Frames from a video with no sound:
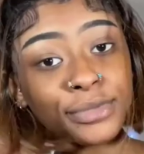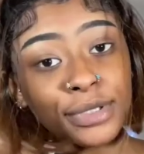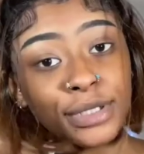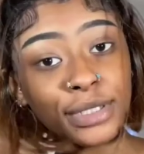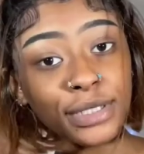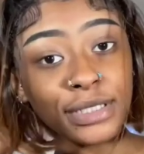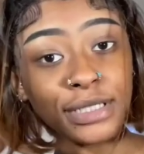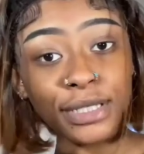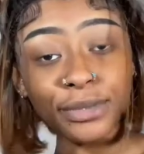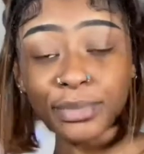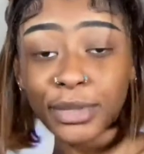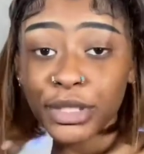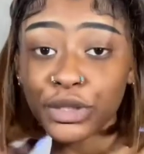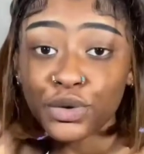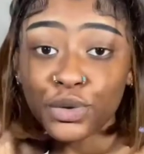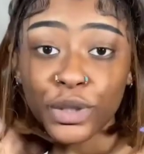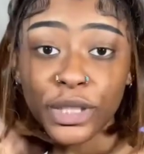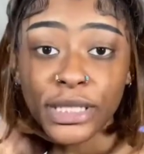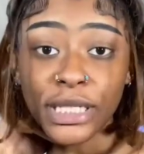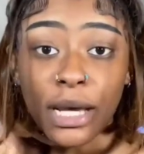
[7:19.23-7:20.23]
This is gonna be a
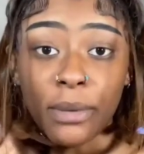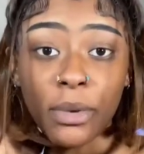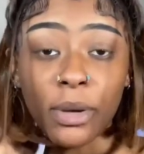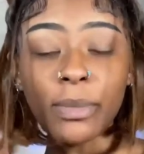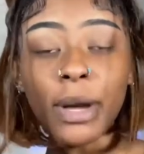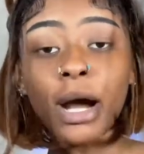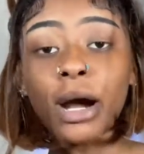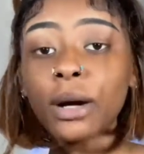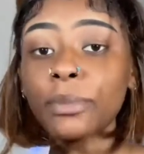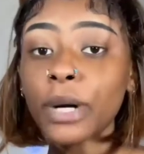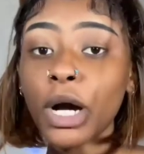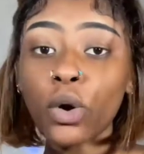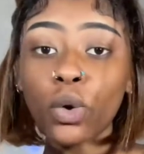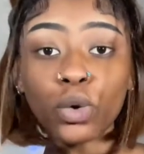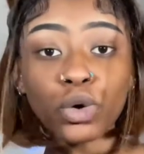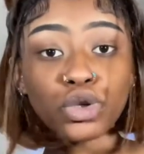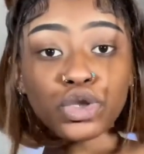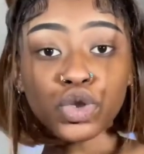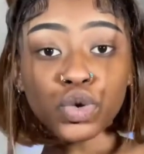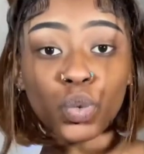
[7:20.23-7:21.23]
story time about how my
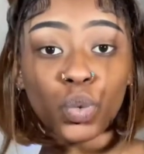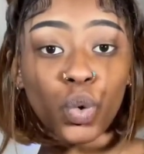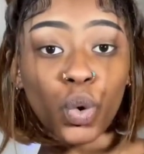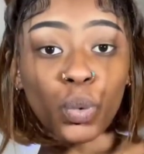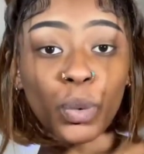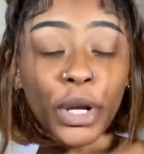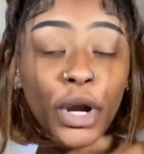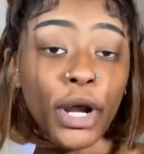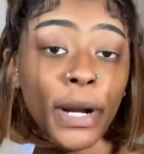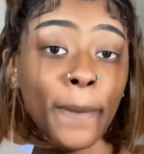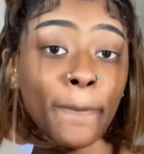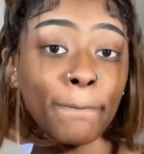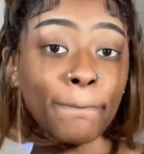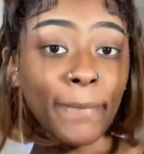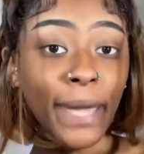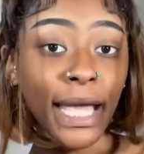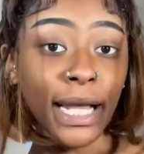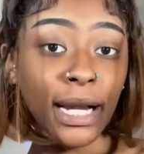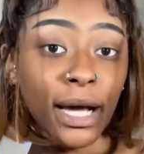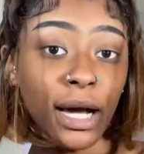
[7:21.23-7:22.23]
whole school went on a
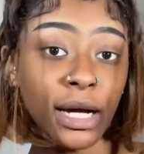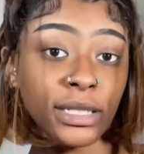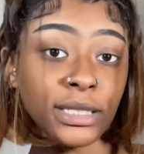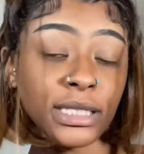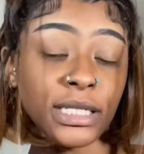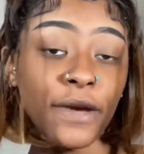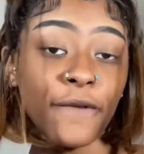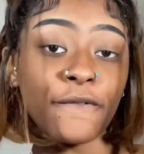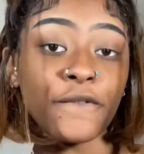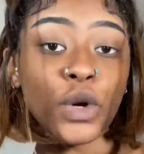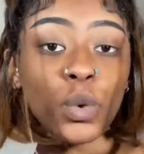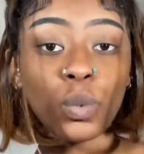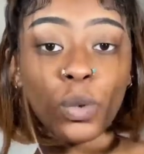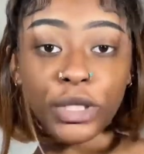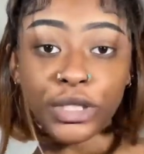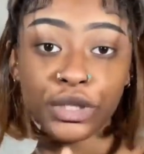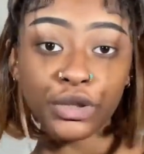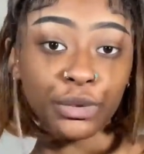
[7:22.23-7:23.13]
manhunt for one